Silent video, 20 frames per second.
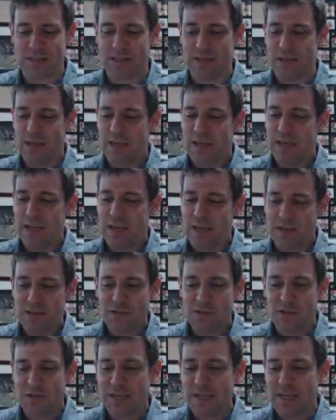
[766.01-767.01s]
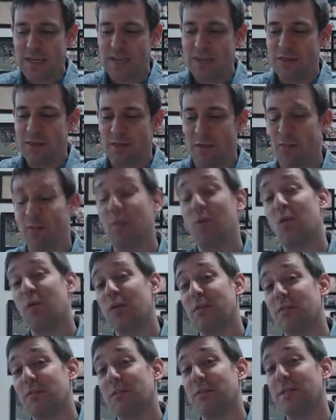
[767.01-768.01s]
And yes, you're going to get the
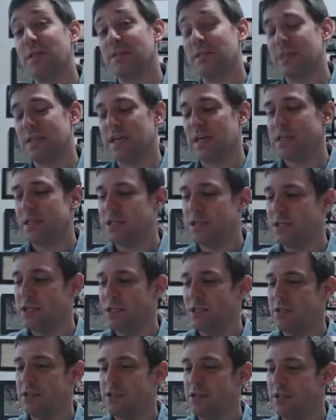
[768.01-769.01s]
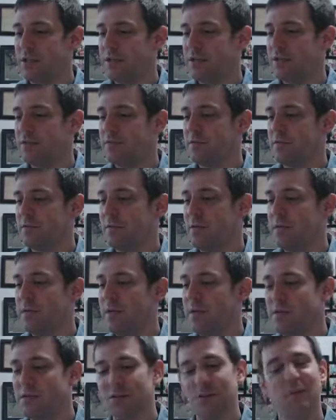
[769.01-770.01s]
report from this last year from
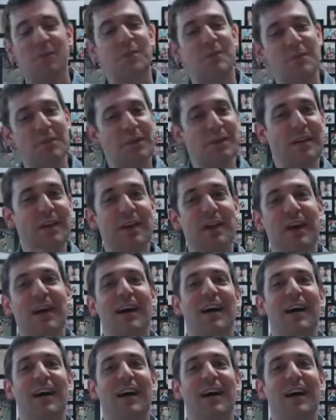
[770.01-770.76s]
Louise, hopefully,